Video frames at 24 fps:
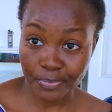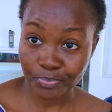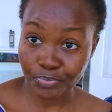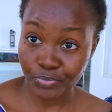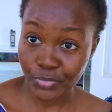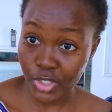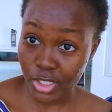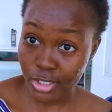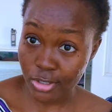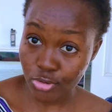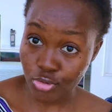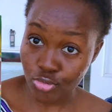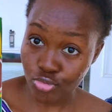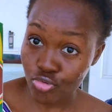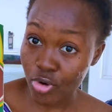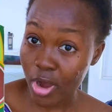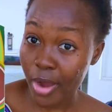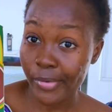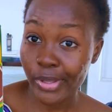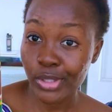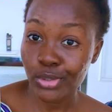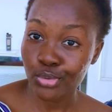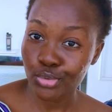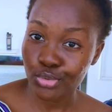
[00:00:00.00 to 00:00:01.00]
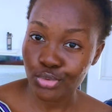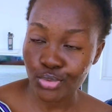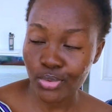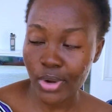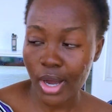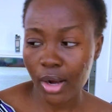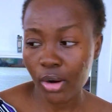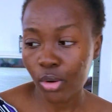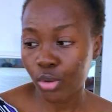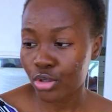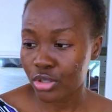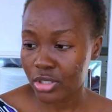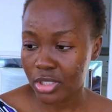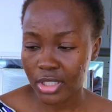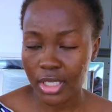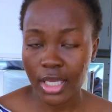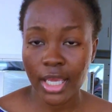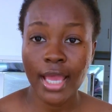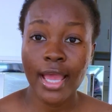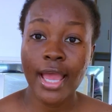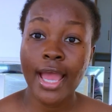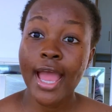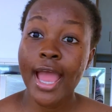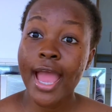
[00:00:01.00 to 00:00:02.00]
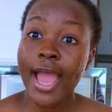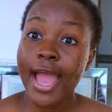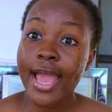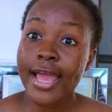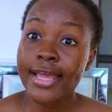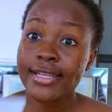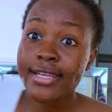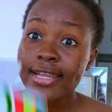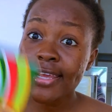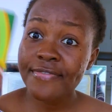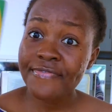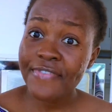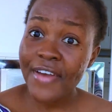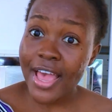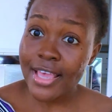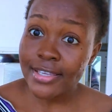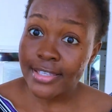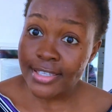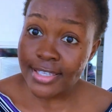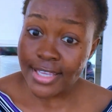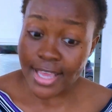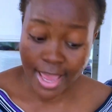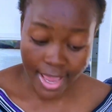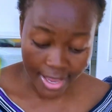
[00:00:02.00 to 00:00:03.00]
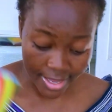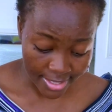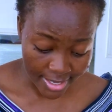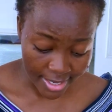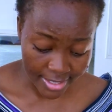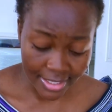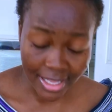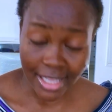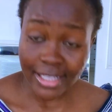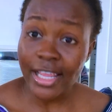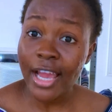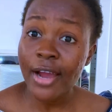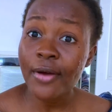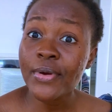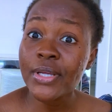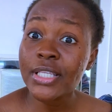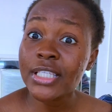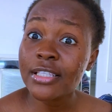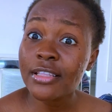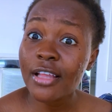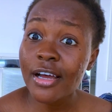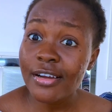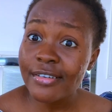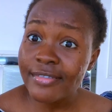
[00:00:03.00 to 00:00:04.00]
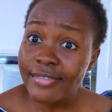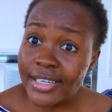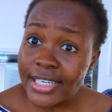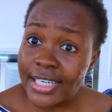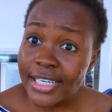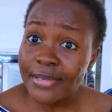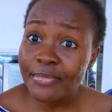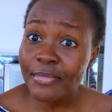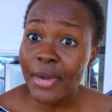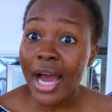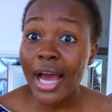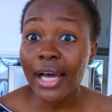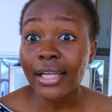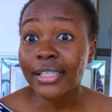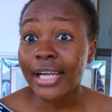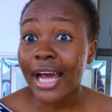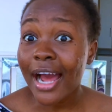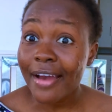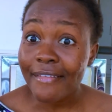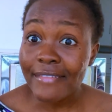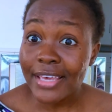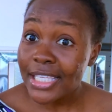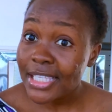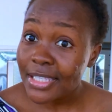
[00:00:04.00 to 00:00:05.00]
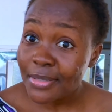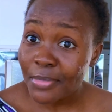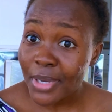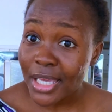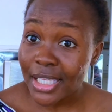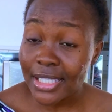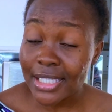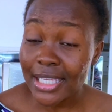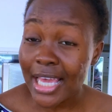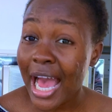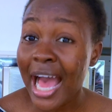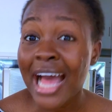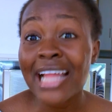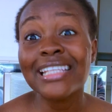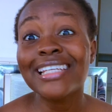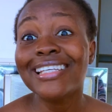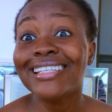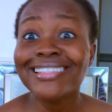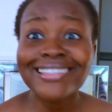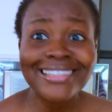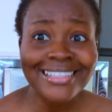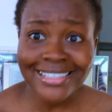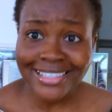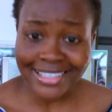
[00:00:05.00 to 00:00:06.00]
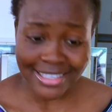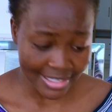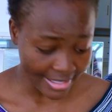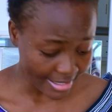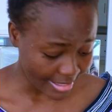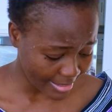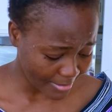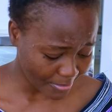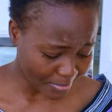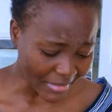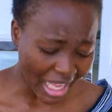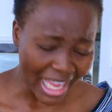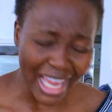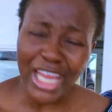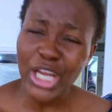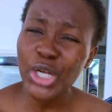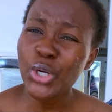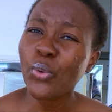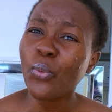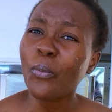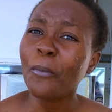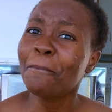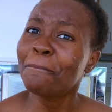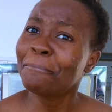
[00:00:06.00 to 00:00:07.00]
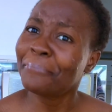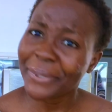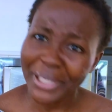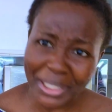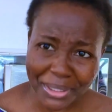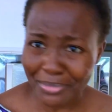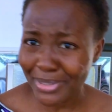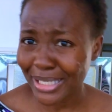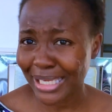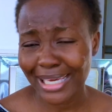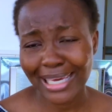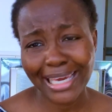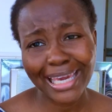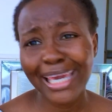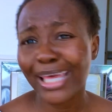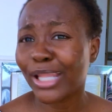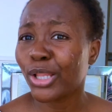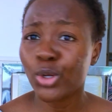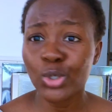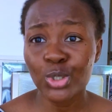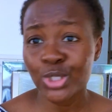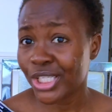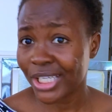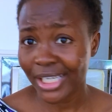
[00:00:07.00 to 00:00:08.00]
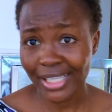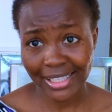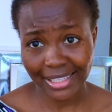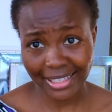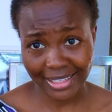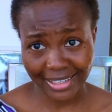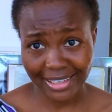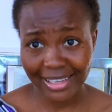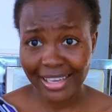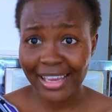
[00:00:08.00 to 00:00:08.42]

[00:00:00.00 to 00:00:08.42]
This school, I went to do one course there. The first year, they started with logarithm and arithmetic and indices. You know, bimi, kilo shelly.